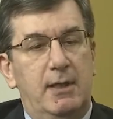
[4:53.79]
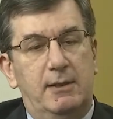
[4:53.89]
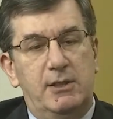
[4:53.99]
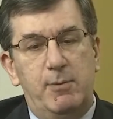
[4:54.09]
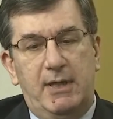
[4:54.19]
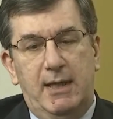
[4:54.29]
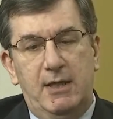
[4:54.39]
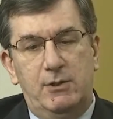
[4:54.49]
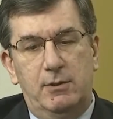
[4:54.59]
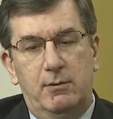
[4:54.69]
And this
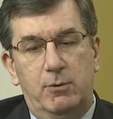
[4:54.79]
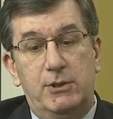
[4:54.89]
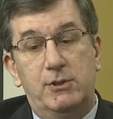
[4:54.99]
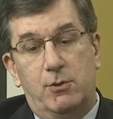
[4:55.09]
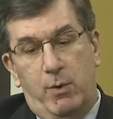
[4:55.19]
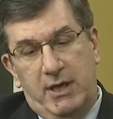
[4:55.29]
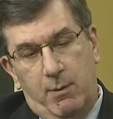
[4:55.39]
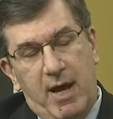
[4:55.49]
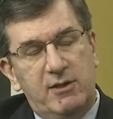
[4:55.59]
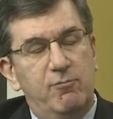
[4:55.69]
medication, which is a
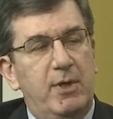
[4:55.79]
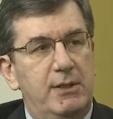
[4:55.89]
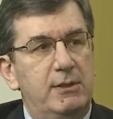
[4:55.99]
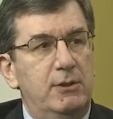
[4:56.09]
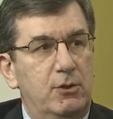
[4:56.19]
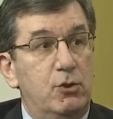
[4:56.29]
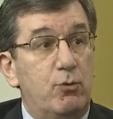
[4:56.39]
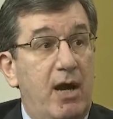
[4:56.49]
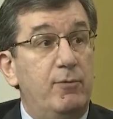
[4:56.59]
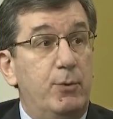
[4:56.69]
radioactive medicine, can
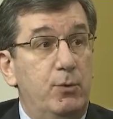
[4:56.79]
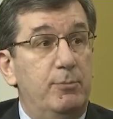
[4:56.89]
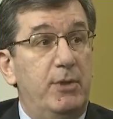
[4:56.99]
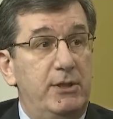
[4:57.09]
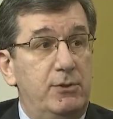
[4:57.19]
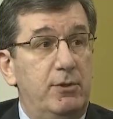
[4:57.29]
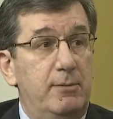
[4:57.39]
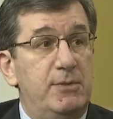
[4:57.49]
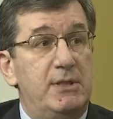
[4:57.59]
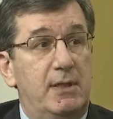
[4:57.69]
travel through the
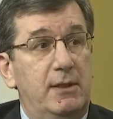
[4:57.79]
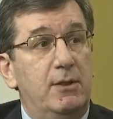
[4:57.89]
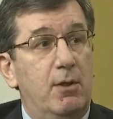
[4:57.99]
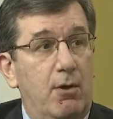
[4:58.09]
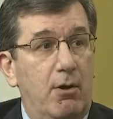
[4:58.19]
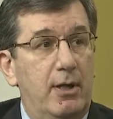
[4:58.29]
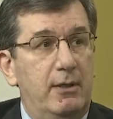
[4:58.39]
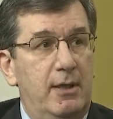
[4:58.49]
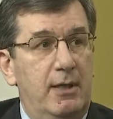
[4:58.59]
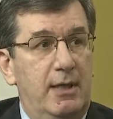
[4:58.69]
bloodstream, settle in the heart,
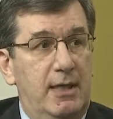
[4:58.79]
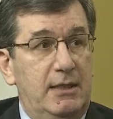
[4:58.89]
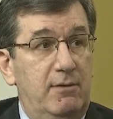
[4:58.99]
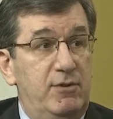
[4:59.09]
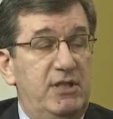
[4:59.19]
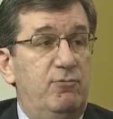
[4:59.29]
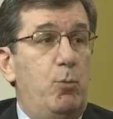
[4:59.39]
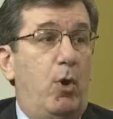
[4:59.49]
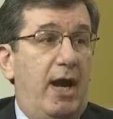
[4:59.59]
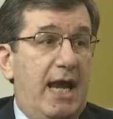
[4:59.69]
and give us
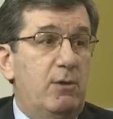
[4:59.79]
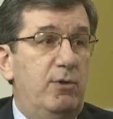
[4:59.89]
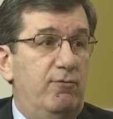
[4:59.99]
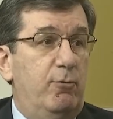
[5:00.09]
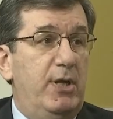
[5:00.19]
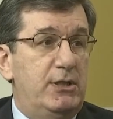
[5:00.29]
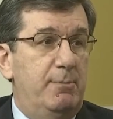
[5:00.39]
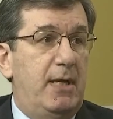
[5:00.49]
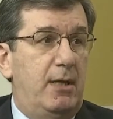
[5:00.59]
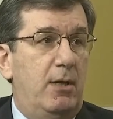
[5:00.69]
even more accurate
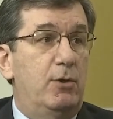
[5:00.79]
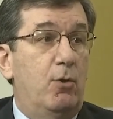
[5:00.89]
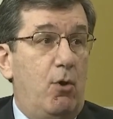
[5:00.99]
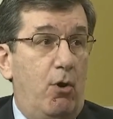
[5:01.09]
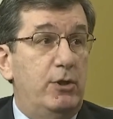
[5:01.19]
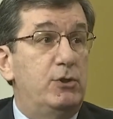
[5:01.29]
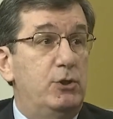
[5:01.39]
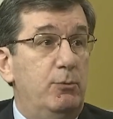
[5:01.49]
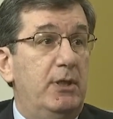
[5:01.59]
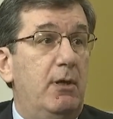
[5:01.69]
information about how your heart is
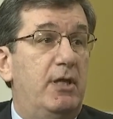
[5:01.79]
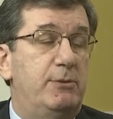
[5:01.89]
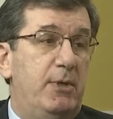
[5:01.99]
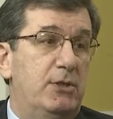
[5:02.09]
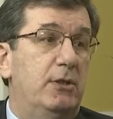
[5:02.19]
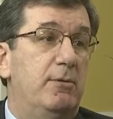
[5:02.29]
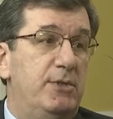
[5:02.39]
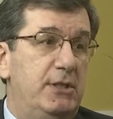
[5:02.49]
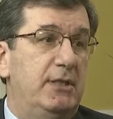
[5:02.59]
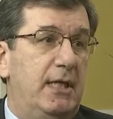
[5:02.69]
doing on special
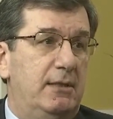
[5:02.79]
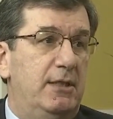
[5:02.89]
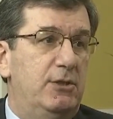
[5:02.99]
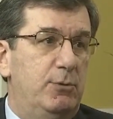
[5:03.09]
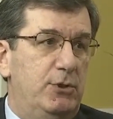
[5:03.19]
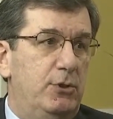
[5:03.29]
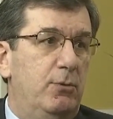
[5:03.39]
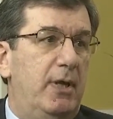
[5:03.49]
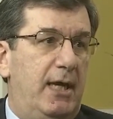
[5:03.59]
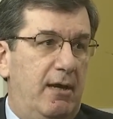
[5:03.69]
imaging techniques we
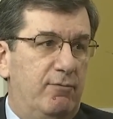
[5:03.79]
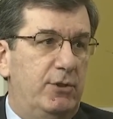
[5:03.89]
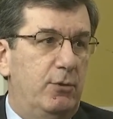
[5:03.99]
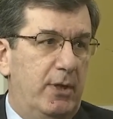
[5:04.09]
do after you